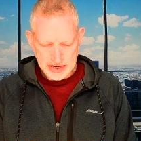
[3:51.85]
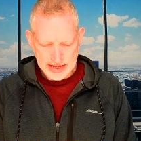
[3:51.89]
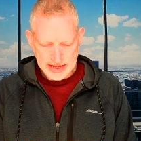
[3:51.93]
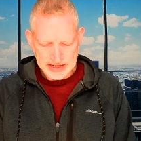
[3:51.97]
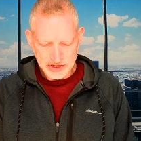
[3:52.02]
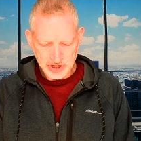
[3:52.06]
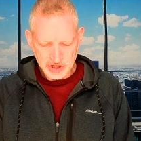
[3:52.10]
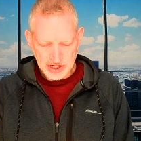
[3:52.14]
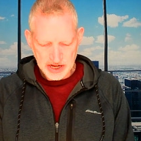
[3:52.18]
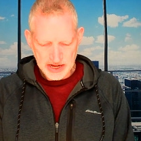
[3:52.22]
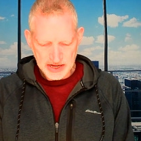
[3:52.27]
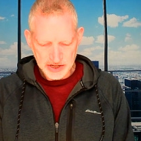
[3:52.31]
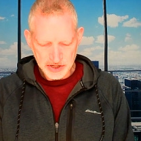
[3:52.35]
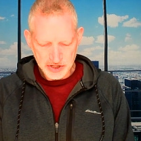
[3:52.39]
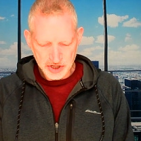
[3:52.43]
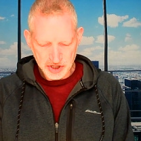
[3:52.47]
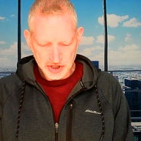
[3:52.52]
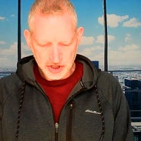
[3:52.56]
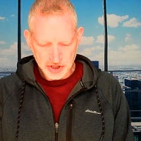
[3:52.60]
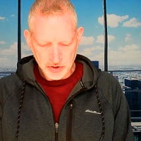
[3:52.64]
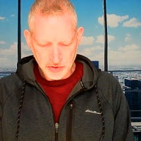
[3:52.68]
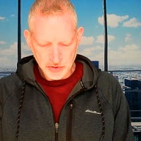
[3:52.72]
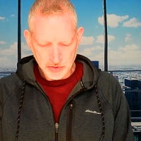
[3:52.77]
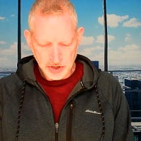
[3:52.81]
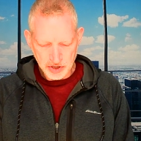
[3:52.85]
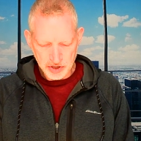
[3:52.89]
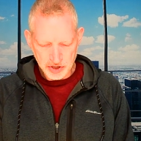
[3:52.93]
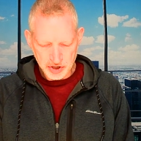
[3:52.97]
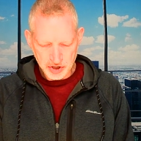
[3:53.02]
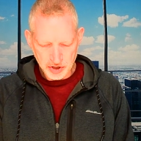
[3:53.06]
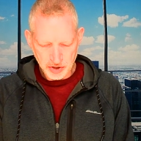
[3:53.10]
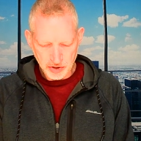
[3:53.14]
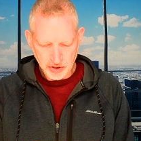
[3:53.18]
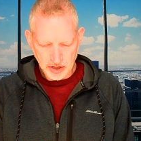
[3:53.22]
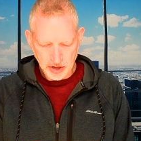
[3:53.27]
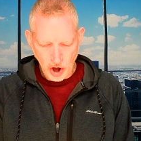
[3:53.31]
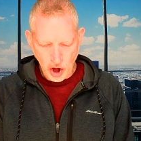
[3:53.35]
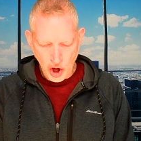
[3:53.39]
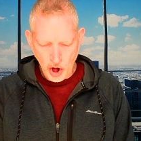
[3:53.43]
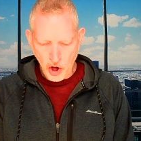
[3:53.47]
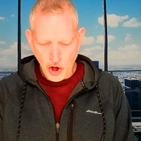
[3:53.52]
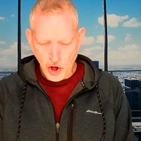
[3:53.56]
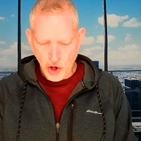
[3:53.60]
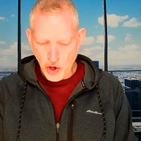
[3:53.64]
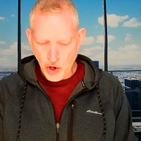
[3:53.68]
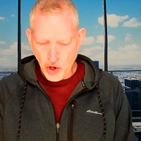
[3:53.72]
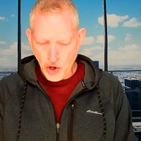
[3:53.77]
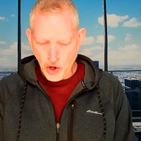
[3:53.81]
He teaches you concerning
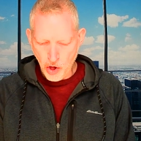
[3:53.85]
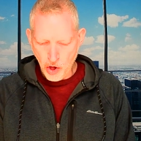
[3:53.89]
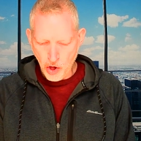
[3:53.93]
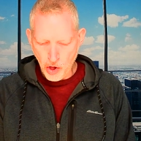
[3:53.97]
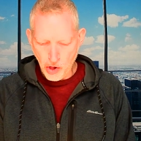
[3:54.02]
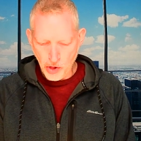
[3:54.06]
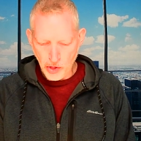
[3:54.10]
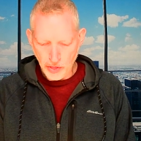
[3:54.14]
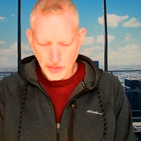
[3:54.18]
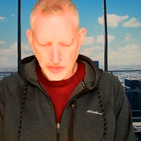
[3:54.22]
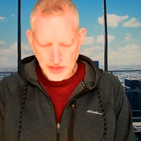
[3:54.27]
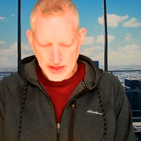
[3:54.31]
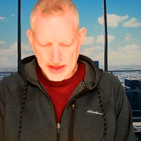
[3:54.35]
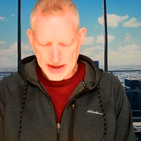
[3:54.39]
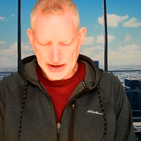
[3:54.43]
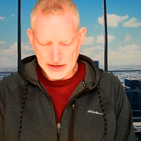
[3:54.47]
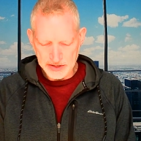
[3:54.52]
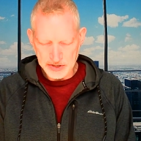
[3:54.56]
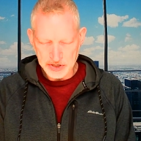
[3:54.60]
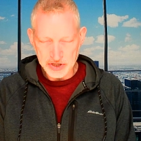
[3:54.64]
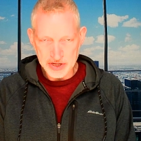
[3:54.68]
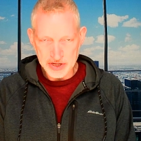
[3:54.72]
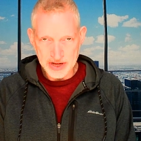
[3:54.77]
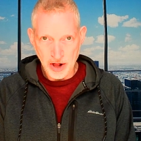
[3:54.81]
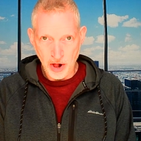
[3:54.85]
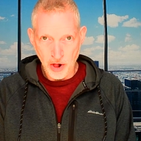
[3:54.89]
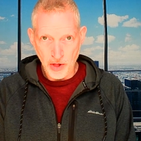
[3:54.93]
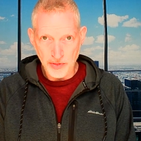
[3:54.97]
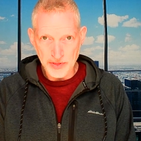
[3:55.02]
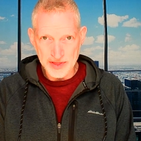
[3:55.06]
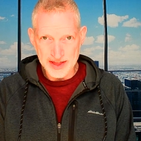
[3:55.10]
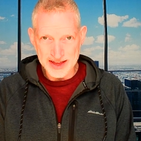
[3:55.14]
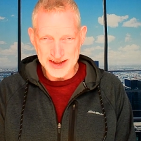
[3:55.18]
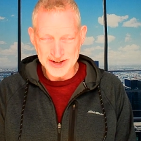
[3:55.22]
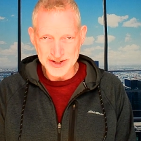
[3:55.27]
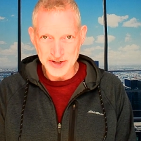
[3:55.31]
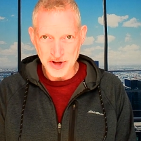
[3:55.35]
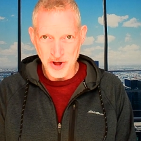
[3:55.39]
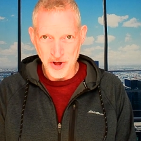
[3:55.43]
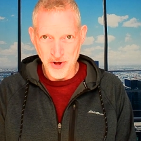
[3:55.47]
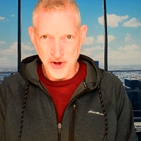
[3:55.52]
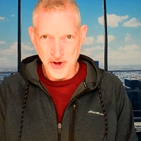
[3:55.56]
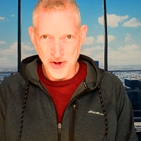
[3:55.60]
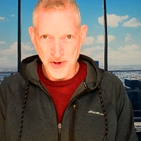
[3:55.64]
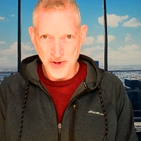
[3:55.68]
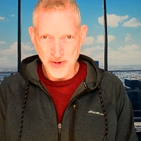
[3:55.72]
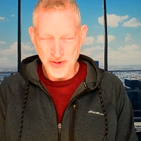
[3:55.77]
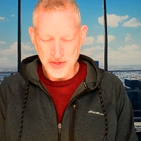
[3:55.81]
all things, say all things,
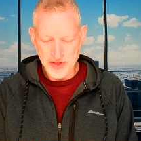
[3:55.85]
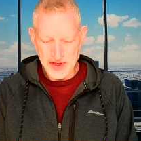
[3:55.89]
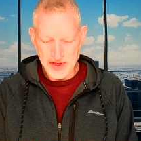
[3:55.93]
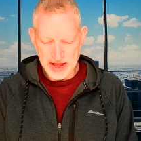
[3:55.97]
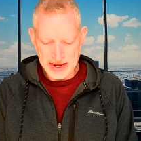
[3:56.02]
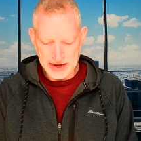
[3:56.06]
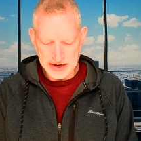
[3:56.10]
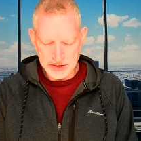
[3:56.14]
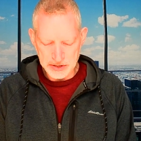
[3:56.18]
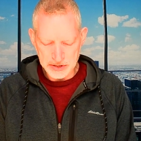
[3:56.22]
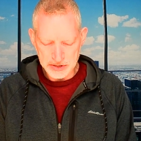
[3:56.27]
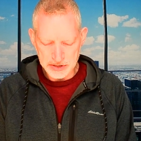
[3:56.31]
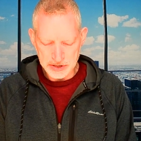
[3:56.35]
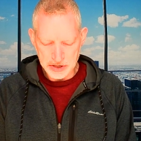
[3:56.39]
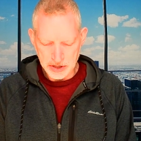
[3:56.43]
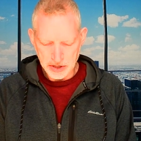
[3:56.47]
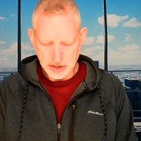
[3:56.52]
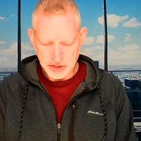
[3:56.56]
all things,